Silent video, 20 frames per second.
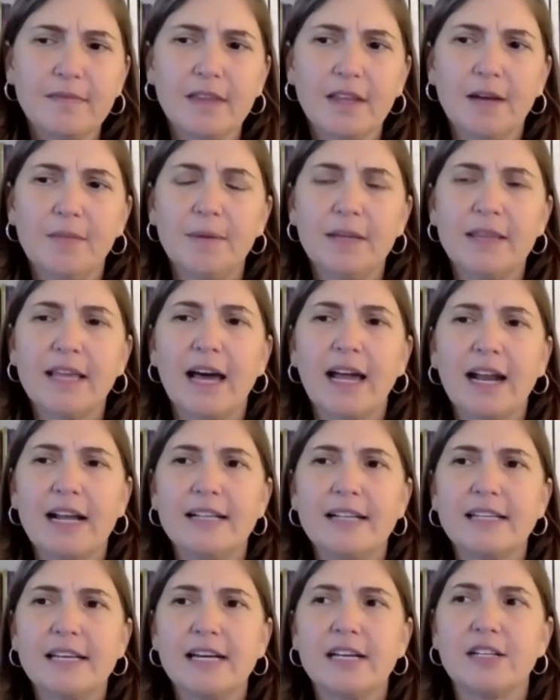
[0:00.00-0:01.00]
But that
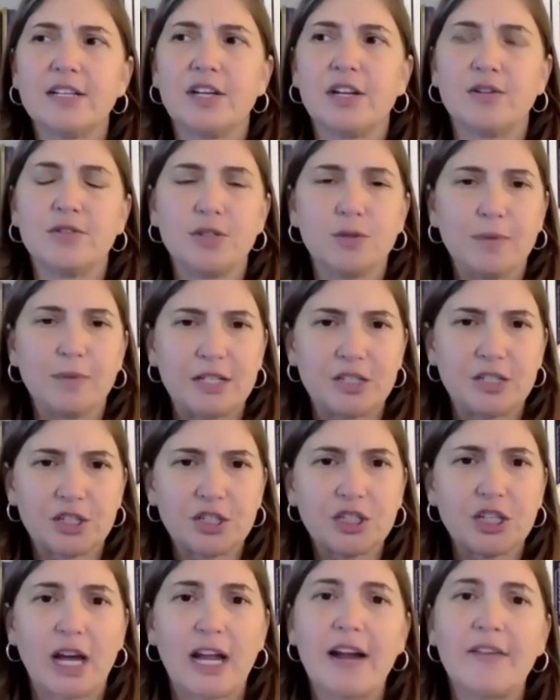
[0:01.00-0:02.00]
idea, do we just
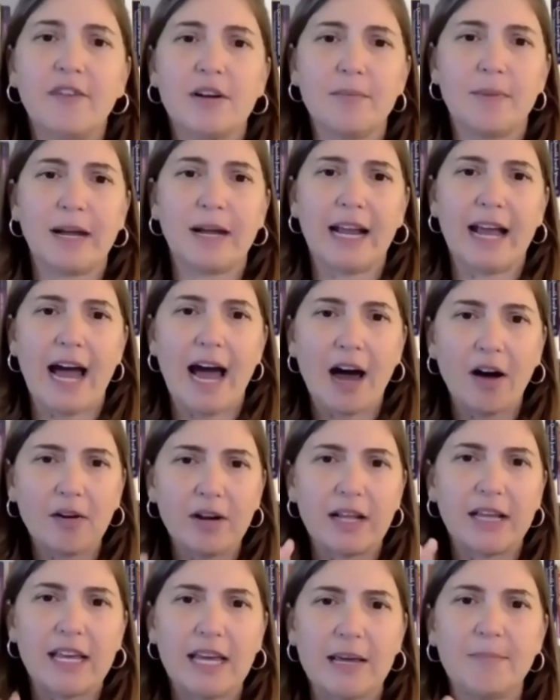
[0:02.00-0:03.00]
shut everybody out
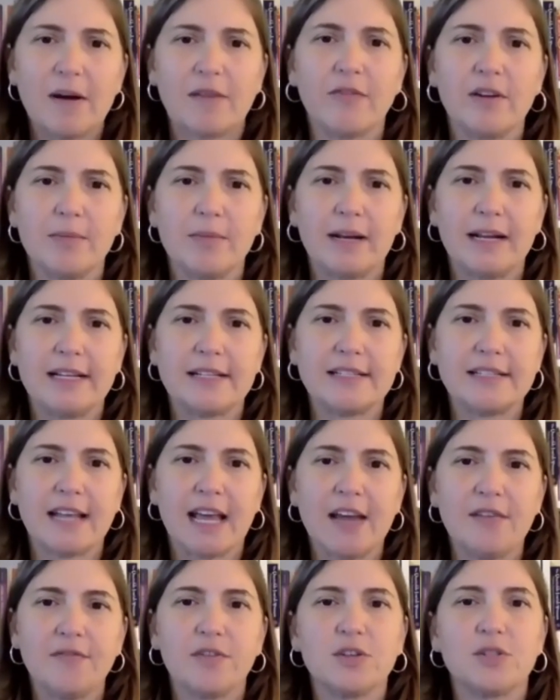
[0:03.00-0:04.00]
and keep everybody
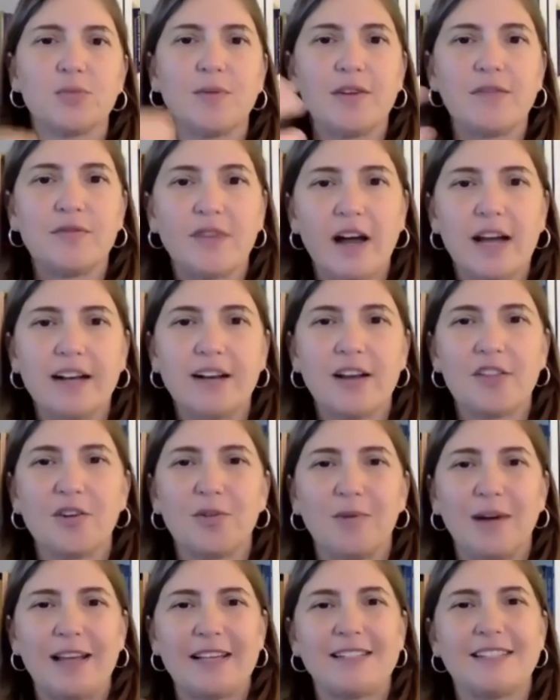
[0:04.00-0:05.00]
safe, or do we find other
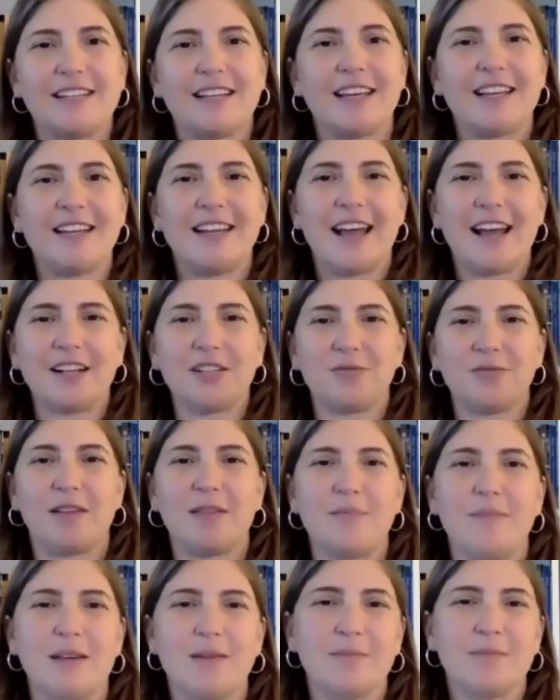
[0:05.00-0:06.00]
ways to connect
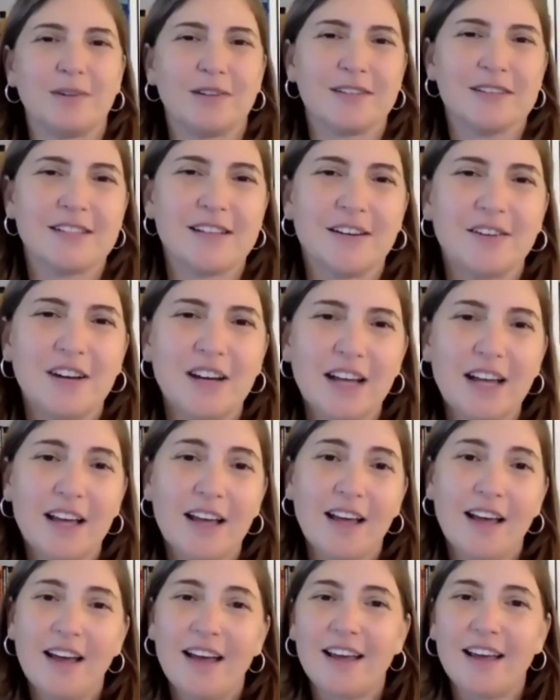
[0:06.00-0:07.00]
with people? So,
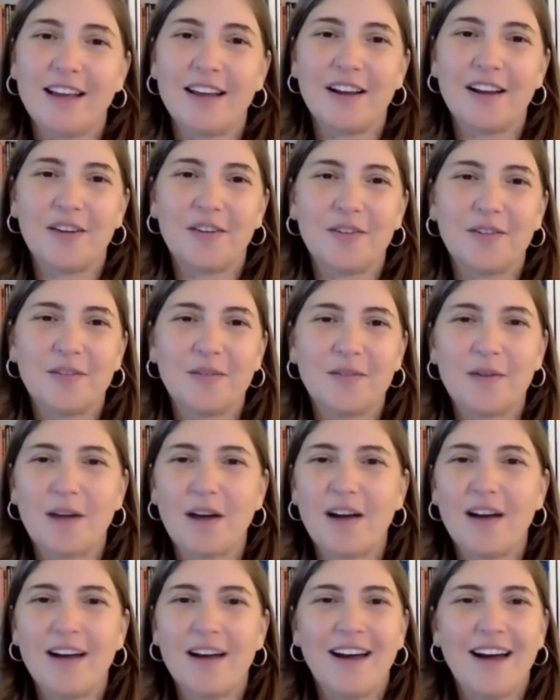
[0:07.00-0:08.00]

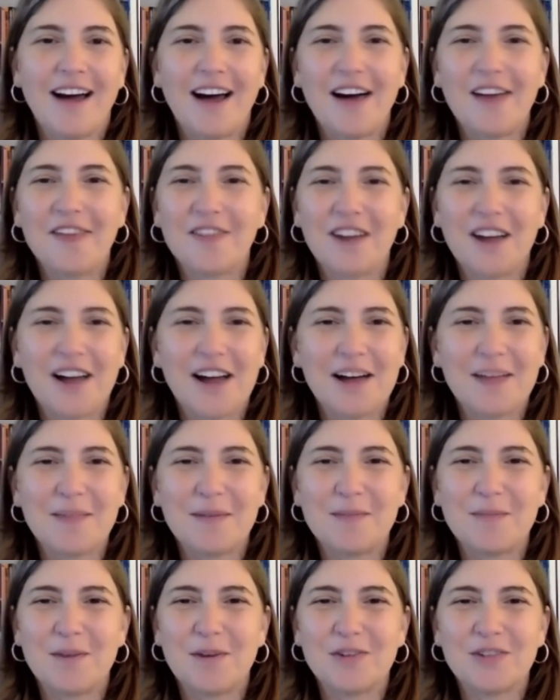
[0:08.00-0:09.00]
Abraham
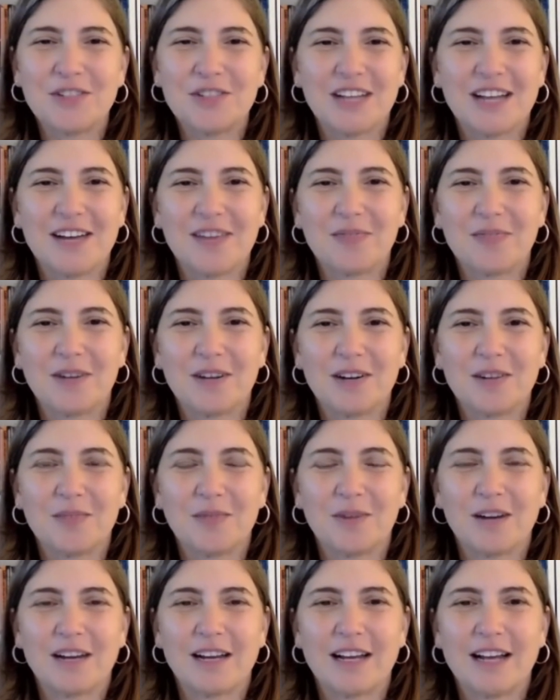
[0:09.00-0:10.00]
and Moshe
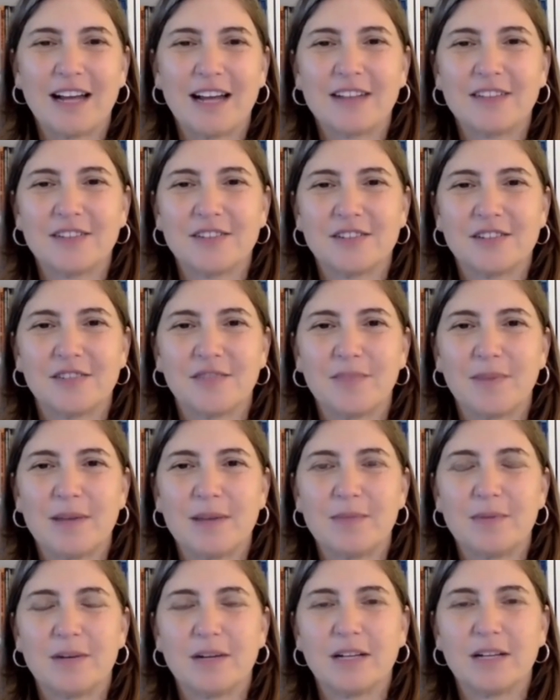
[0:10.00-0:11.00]
were connectors of
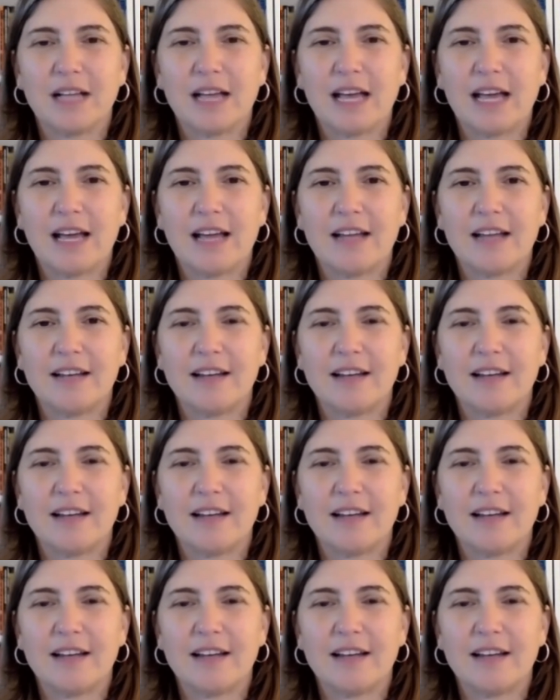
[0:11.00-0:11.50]
people, and